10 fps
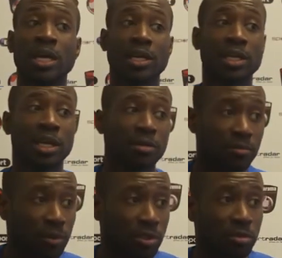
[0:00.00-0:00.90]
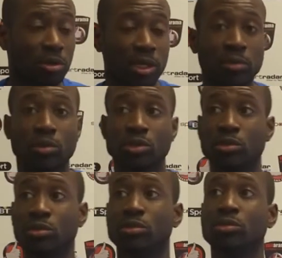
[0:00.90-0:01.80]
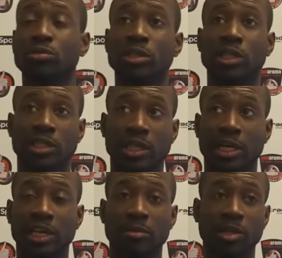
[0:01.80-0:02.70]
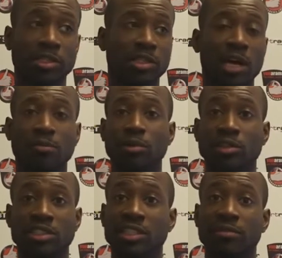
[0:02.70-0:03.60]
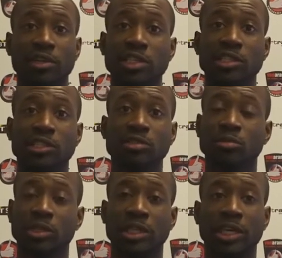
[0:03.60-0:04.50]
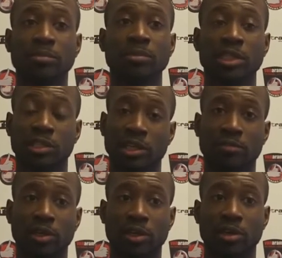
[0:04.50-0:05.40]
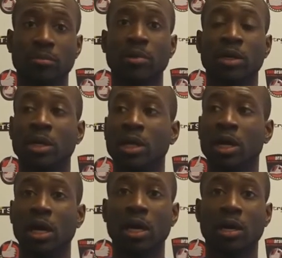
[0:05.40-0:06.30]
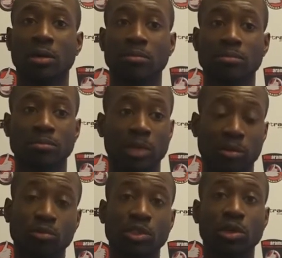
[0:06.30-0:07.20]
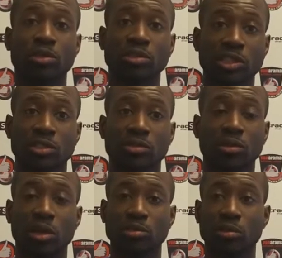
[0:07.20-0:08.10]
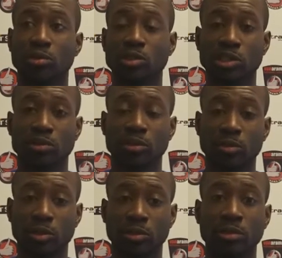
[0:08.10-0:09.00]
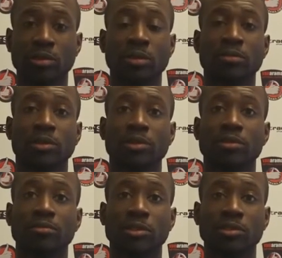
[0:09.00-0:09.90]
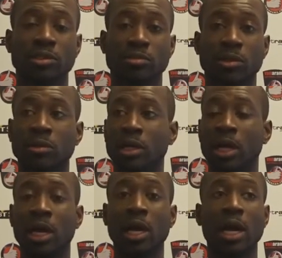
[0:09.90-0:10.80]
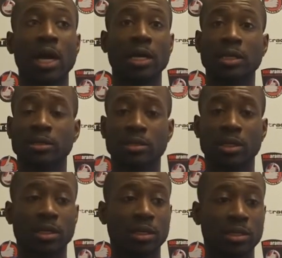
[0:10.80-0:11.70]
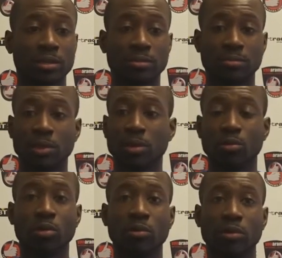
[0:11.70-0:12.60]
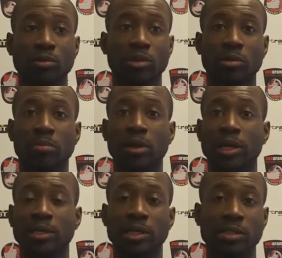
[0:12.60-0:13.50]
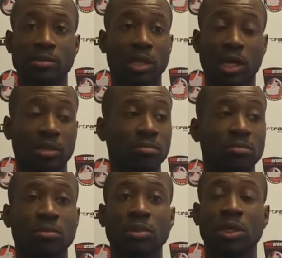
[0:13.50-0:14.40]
Yeah. First of all, it was good to win that game against Dartford. It's never easy to win a game in the FA Cup. And we scored 6 goals as well, which is very good for the confidence as well. And whoever we're going to play against, like